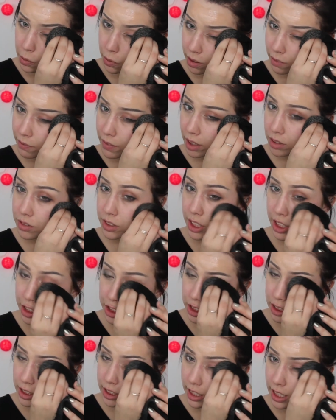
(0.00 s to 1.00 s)
your
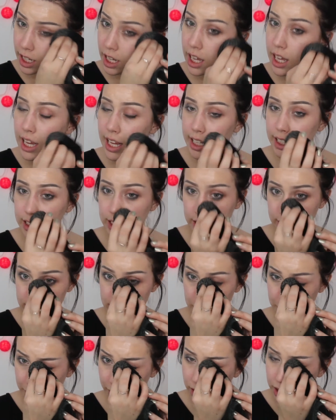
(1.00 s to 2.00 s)
foundation is
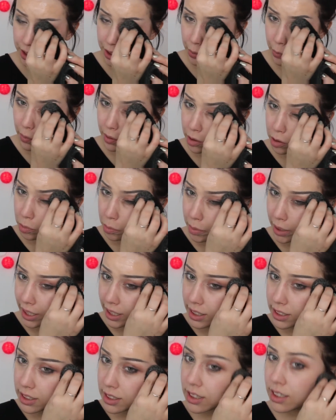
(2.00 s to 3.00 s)
typically
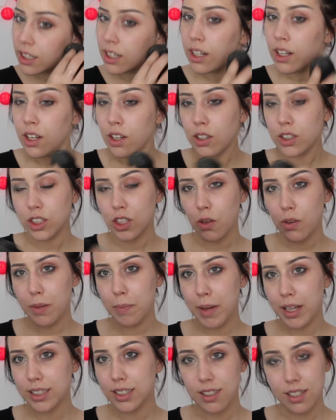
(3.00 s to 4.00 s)
oil-based. So the
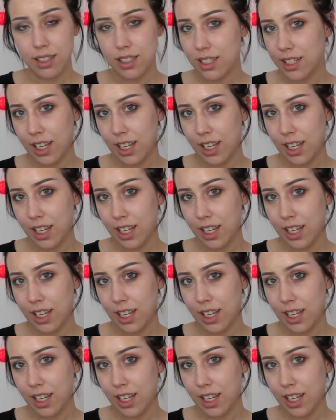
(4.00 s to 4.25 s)
best thing